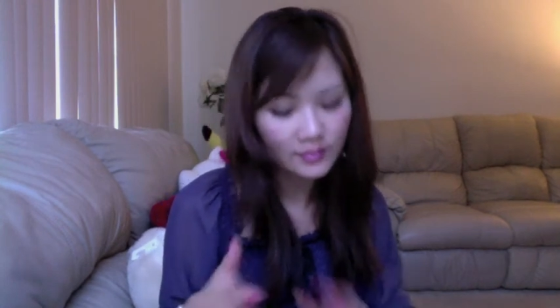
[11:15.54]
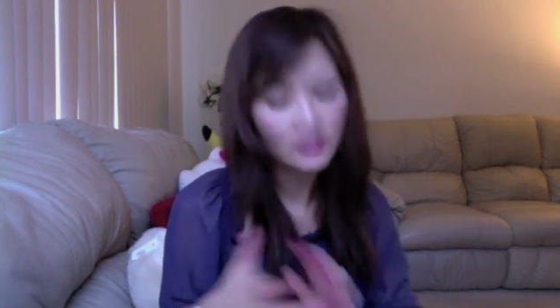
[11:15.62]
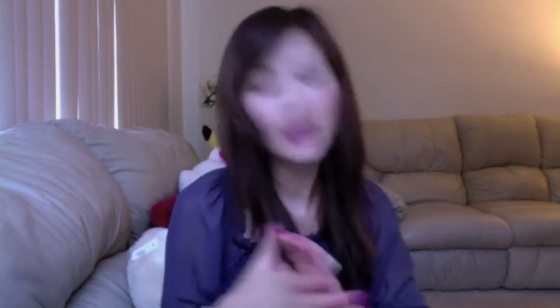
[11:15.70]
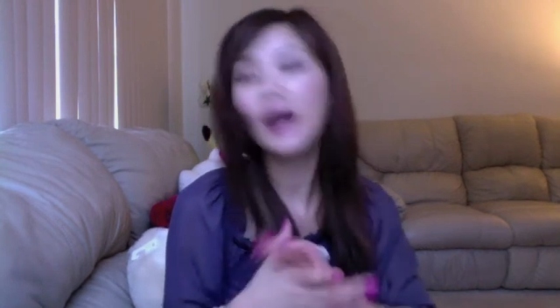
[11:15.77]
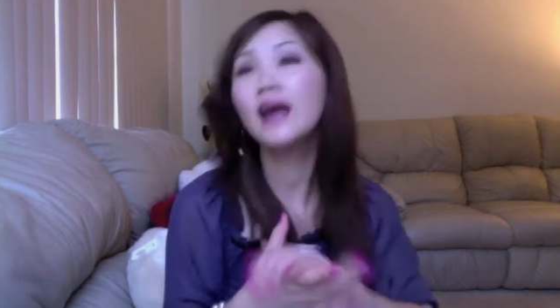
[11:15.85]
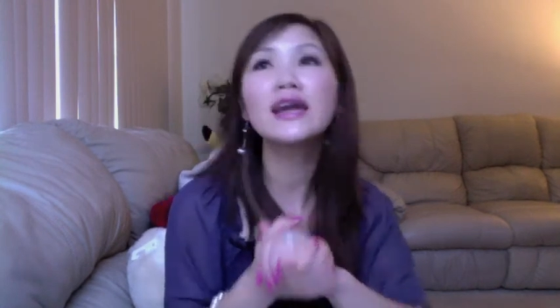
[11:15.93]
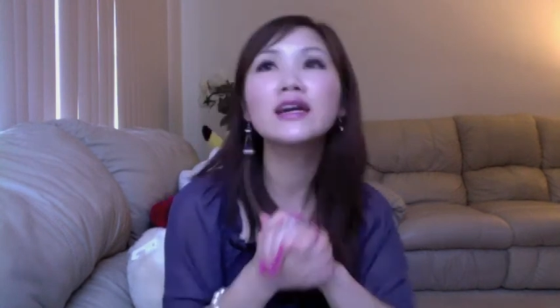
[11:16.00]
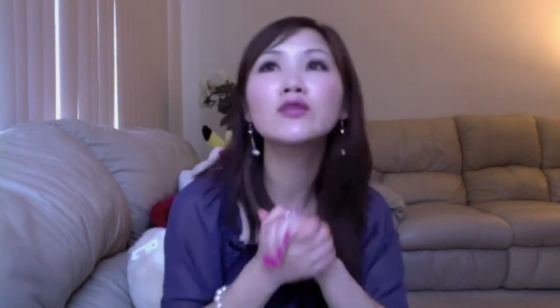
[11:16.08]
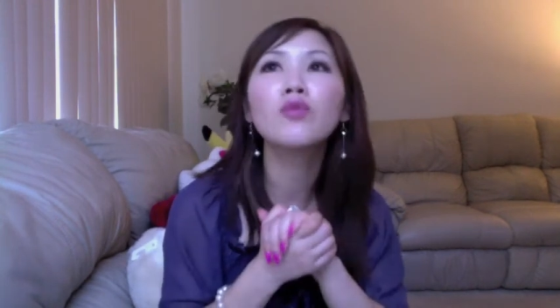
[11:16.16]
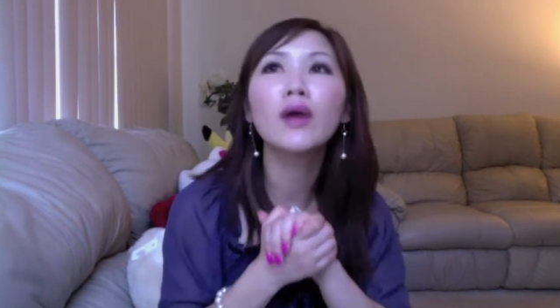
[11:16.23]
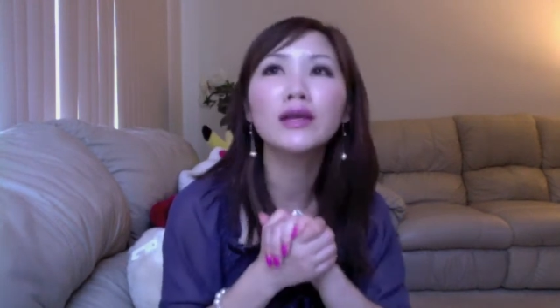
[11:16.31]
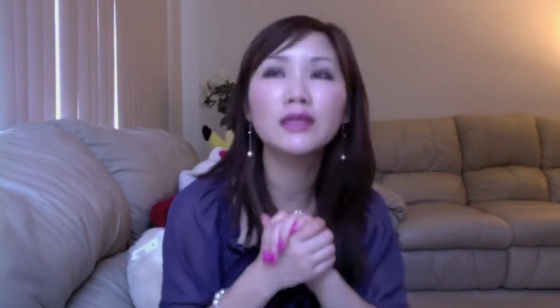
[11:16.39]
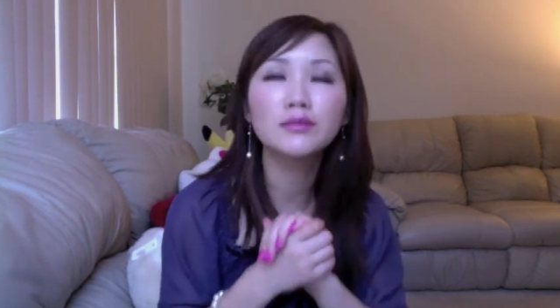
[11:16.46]
I like
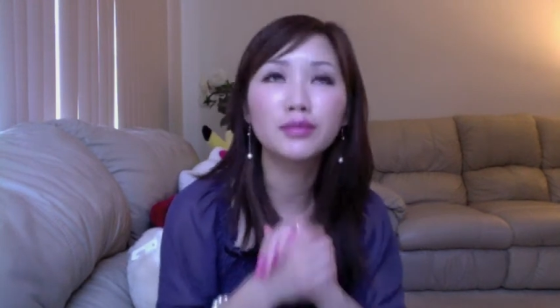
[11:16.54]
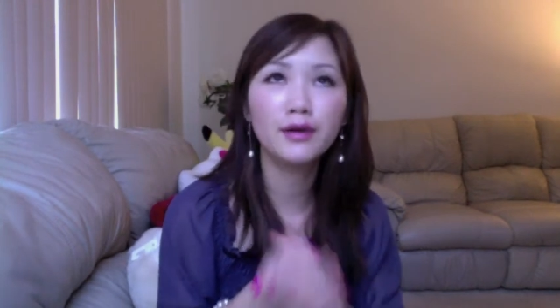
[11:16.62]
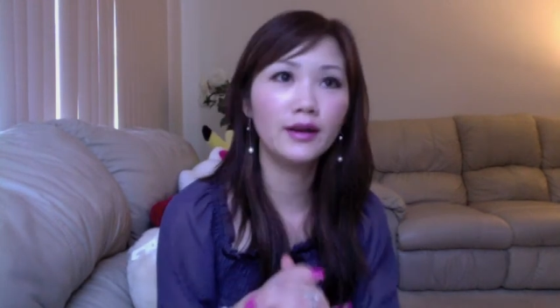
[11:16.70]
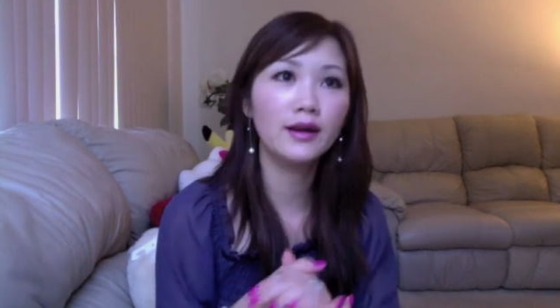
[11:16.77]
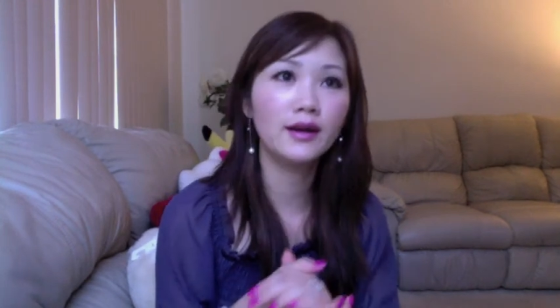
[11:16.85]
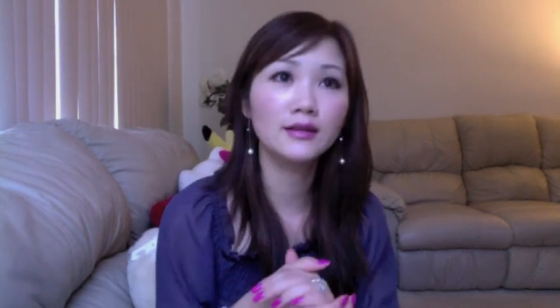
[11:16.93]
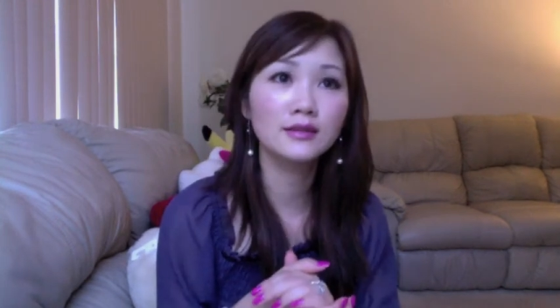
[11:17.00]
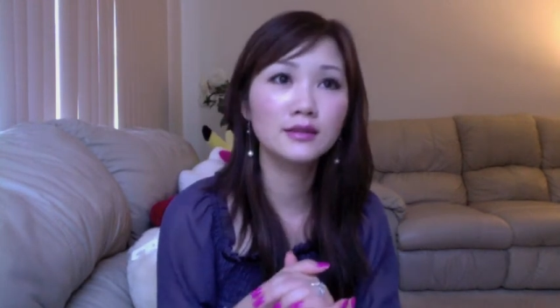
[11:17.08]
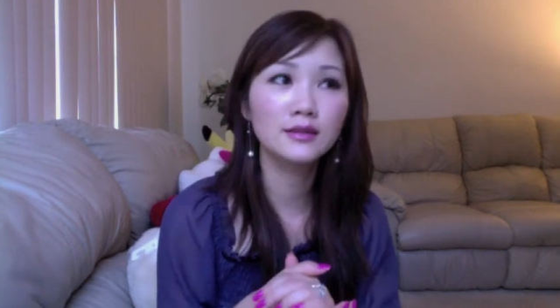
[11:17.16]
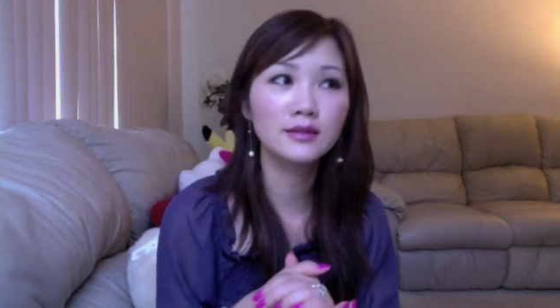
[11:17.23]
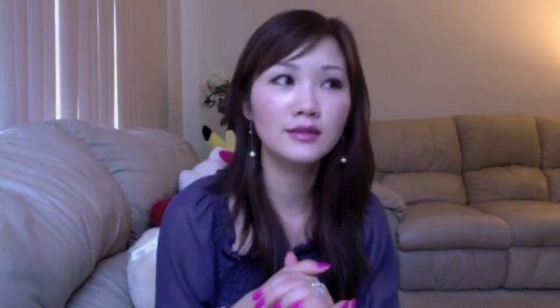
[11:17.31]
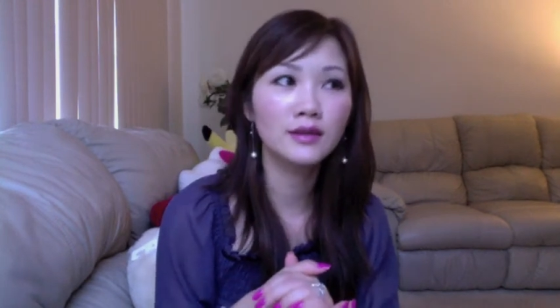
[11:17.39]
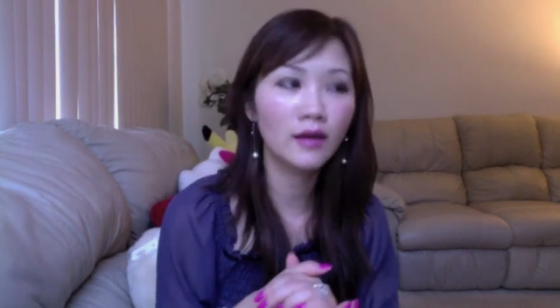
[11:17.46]
whitening products,
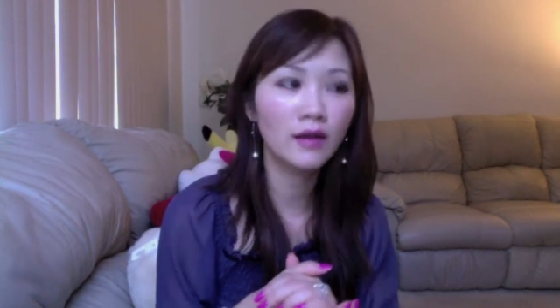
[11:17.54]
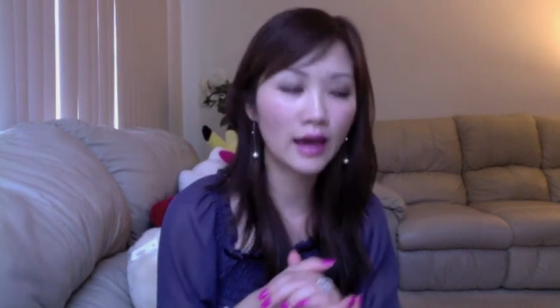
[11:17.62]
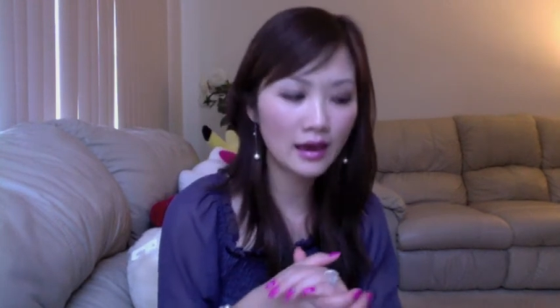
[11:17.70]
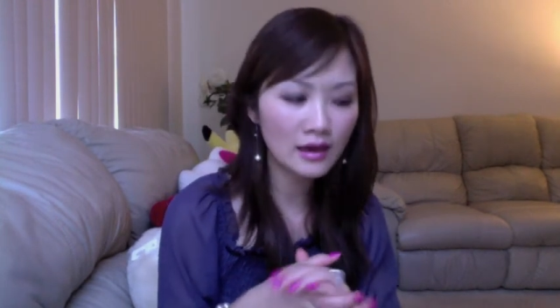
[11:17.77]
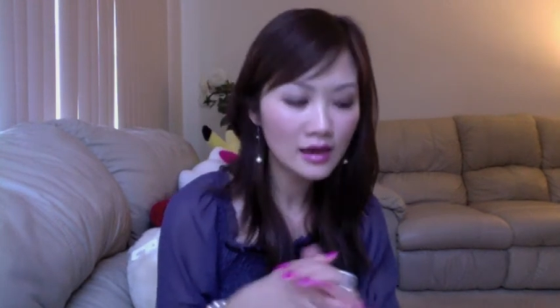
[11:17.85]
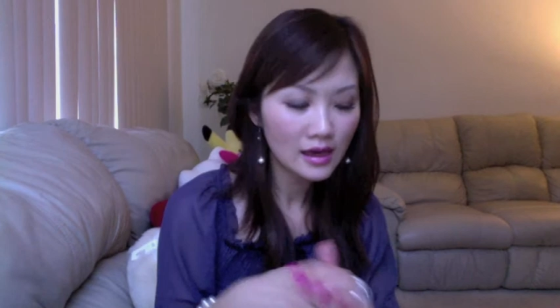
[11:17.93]
okay?